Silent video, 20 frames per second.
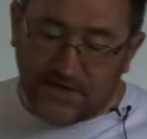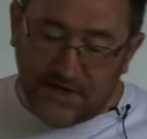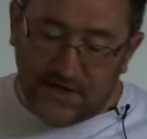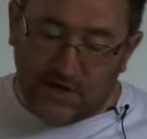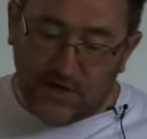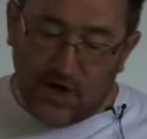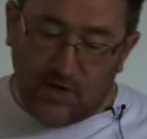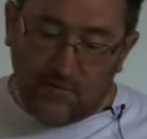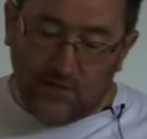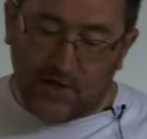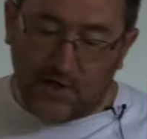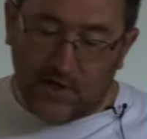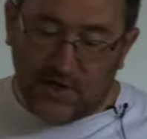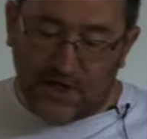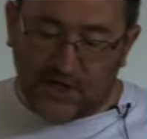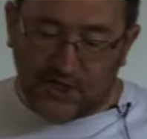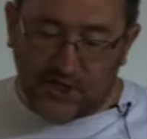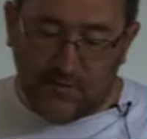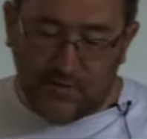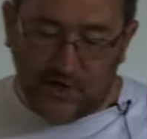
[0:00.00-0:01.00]
an economical
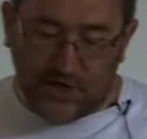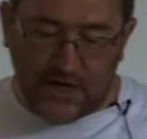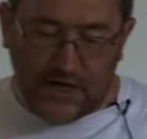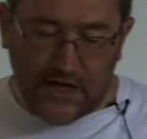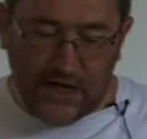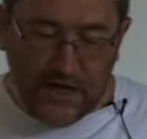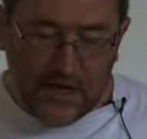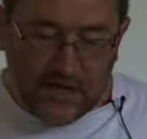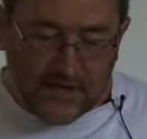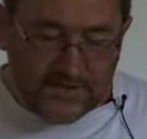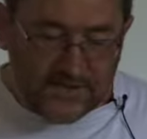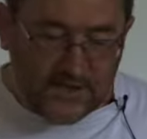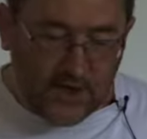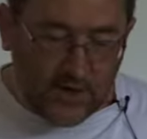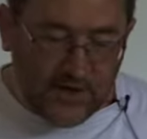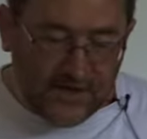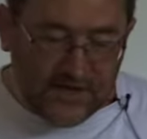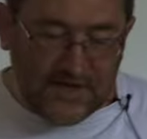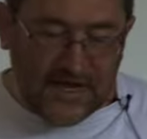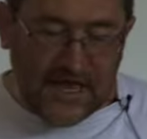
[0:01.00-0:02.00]
hegemony.
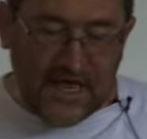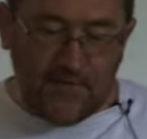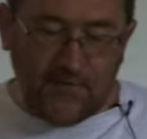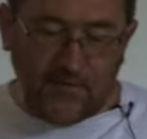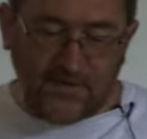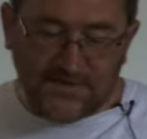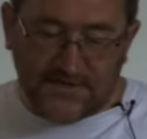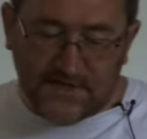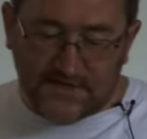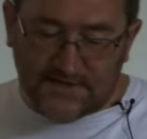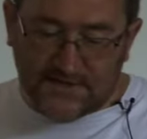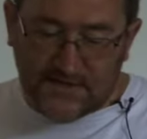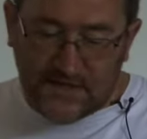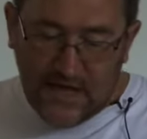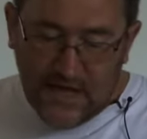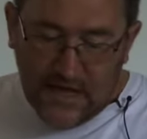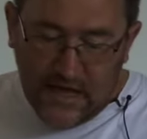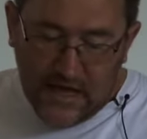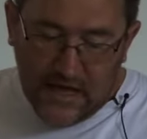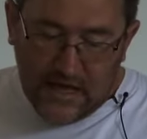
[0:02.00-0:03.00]
So it enables us
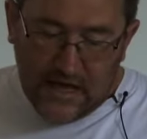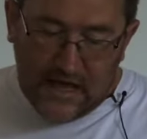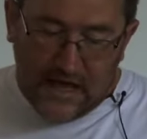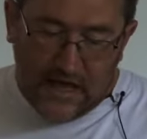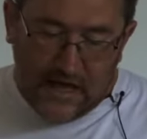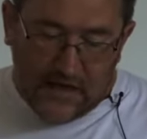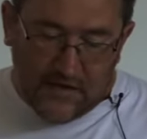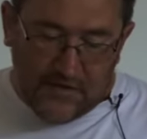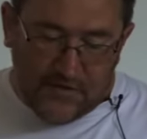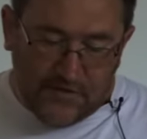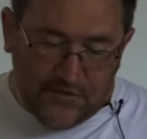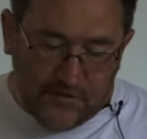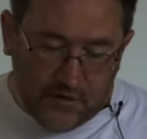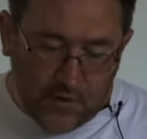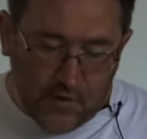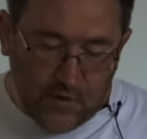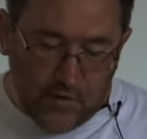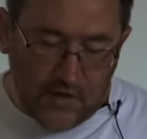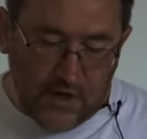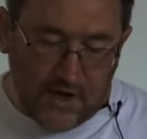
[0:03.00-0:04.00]

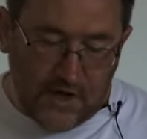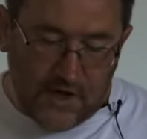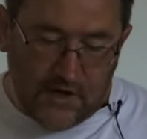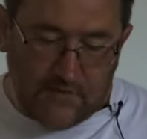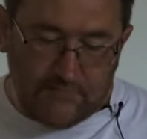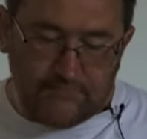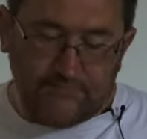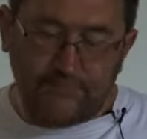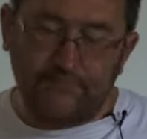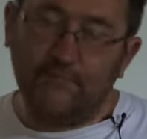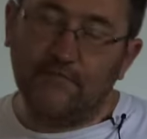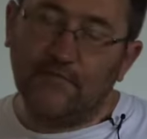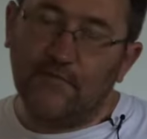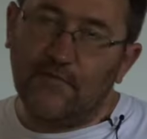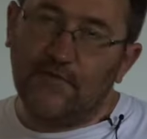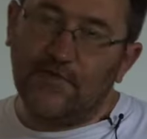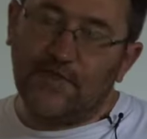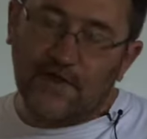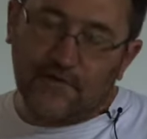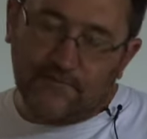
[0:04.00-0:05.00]
through
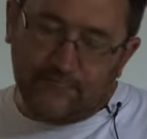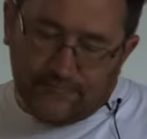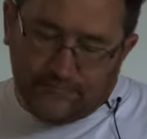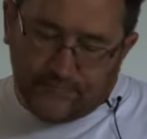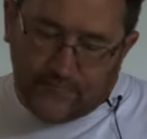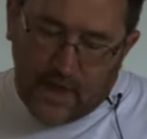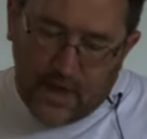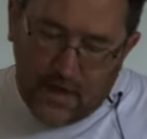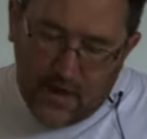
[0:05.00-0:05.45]
the